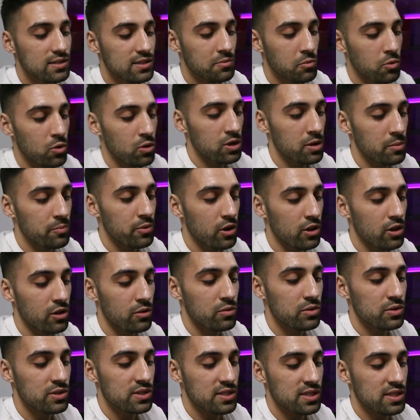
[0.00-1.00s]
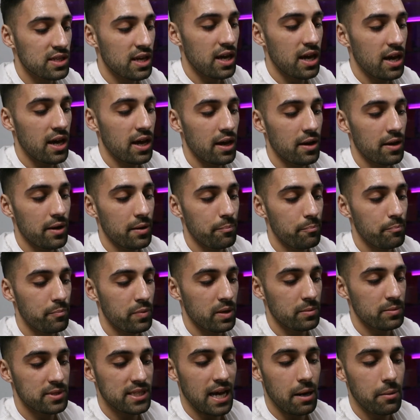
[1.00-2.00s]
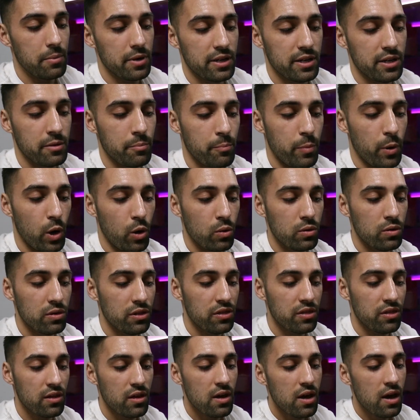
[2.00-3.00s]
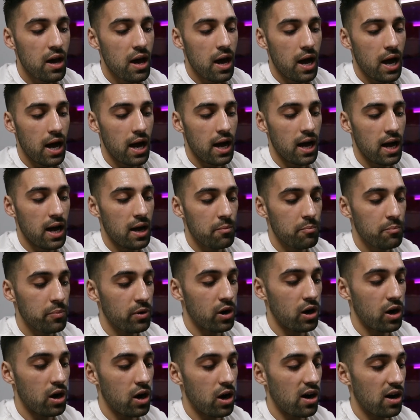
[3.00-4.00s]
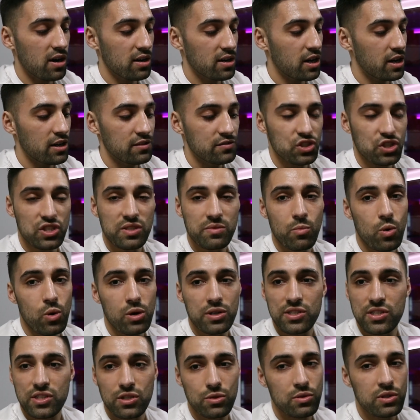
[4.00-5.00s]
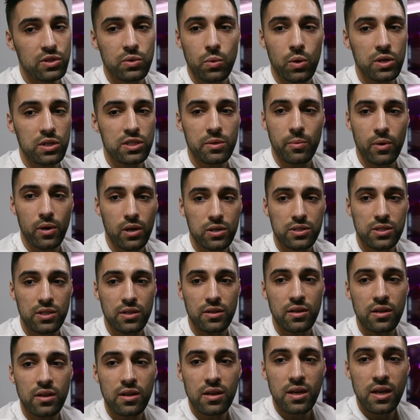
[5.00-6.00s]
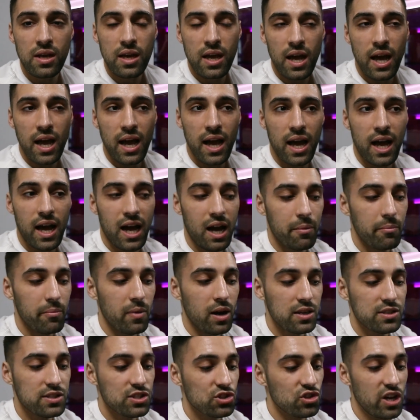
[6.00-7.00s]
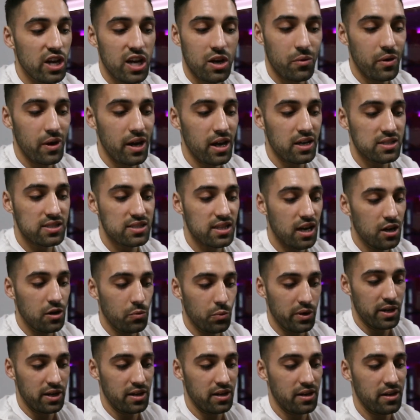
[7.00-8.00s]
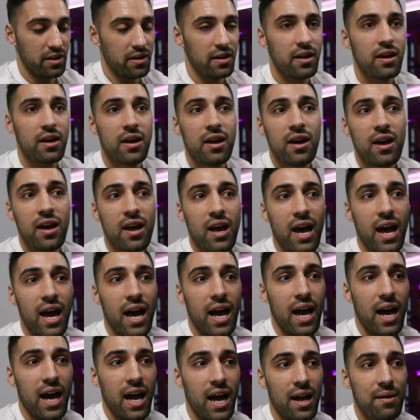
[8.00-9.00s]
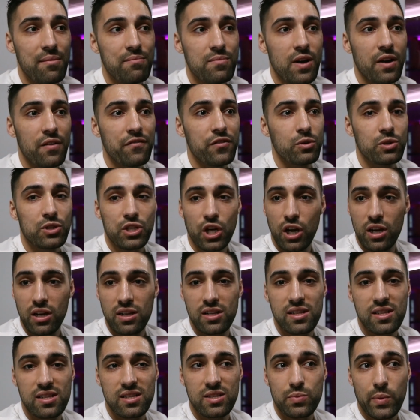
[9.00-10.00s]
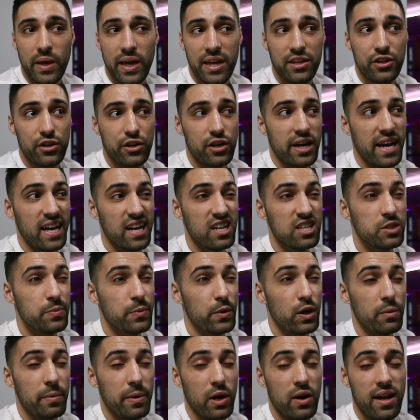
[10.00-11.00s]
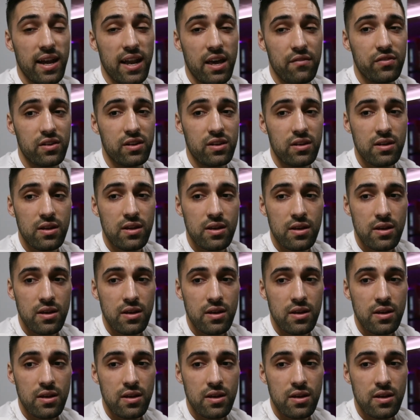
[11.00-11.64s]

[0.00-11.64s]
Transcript: Some older brother was dabbling in both, but I kind of just more suited towards the boxing. Straight away, I started winning a few titles when you're eligible, about 11.